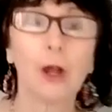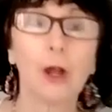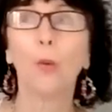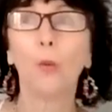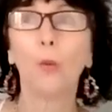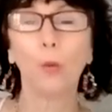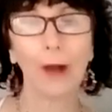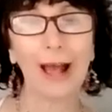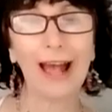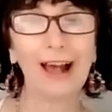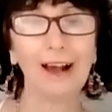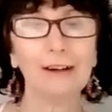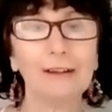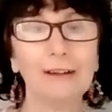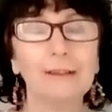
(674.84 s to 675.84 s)

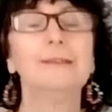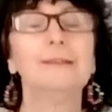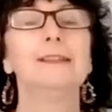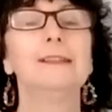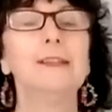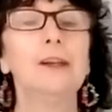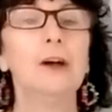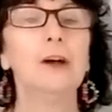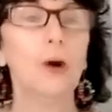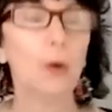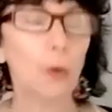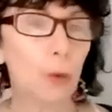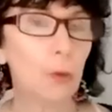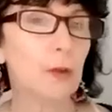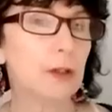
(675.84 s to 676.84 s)
wow,
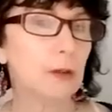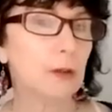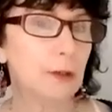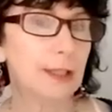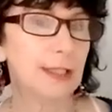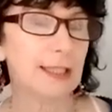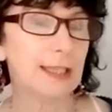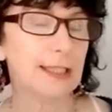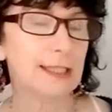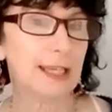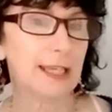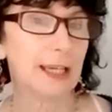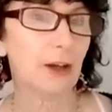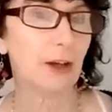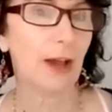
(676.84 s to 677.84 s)
all the good things that
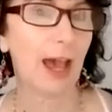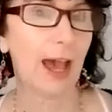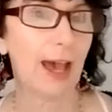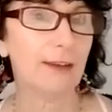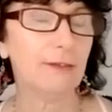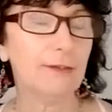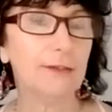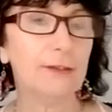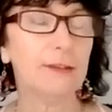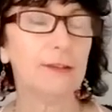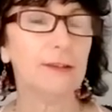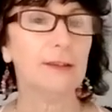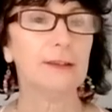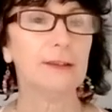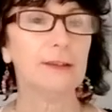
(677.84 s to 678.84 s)
you have,
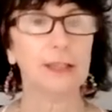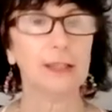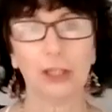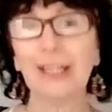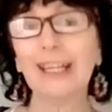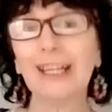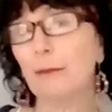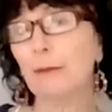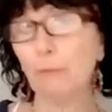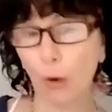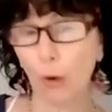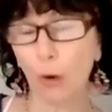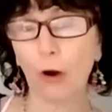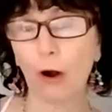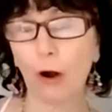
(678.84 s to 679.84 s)
you're going to get
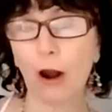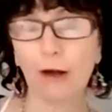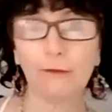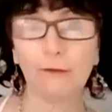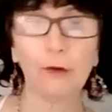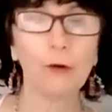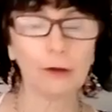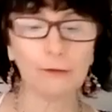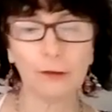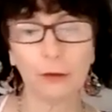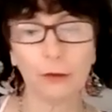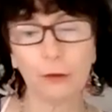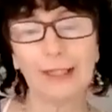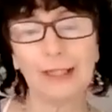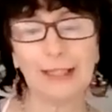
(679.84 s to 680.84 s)
more of all of the
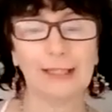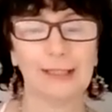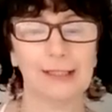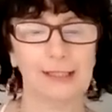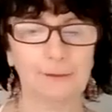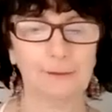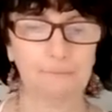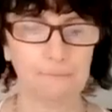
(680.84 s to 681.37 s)
good things.